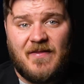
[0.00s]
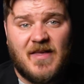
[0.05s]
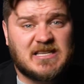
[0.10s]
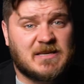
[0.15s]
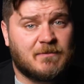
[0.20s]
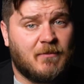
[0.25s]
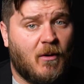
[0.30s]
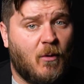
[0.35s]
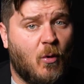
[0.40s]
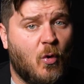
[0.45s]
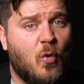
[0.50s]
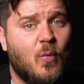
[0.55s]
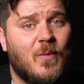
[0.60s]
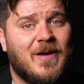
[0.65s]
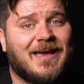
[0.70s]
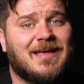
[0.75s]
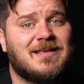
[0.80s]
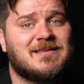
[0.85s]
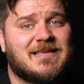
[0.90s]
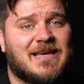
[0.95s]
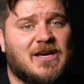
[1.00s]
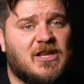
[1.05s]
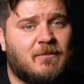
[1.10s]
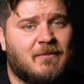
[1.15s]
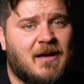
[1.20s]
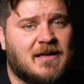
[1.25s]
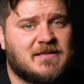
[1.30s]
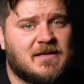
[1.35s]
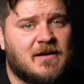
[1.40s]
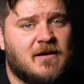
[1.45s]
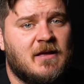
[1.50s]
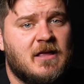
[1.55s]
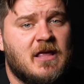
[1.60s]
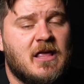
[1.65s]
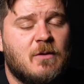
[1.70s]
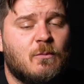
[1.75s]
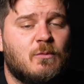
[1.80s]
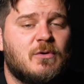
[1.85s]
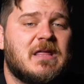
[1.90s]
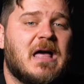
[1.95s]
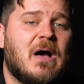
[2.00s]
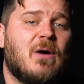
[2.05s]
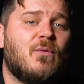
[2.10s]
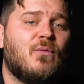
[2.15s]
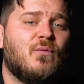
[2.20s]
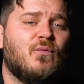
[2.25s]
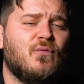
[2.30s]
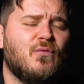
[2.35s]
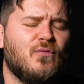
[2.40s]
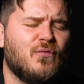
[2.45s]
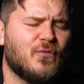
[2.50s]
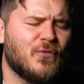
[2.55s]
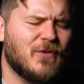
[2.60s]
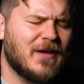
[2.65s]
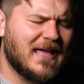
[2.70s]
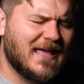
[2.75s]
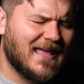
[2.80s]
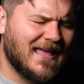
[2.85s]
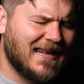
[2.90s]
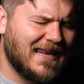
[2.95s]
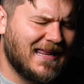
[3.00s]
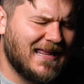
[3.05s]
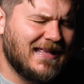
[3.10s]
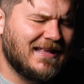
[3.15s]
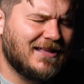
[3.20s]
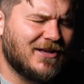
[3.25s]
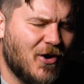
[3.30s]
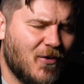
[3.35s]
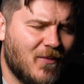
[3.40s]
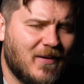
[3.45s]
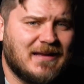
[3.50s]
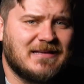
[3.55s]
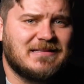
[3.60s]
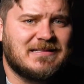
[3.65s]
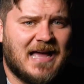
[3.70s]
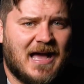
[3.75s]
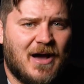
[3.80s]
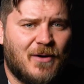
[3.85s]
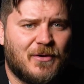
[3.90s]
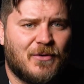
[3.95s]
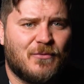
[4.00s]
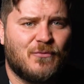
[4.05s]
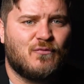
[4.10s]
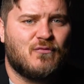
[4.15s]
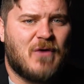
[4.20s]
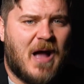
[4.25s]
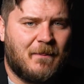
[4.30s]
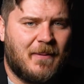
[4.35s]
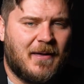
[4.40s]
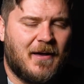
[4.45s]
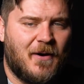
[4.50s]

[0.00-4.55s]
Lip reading: that's about all we can say on the matter without really going down a rabbit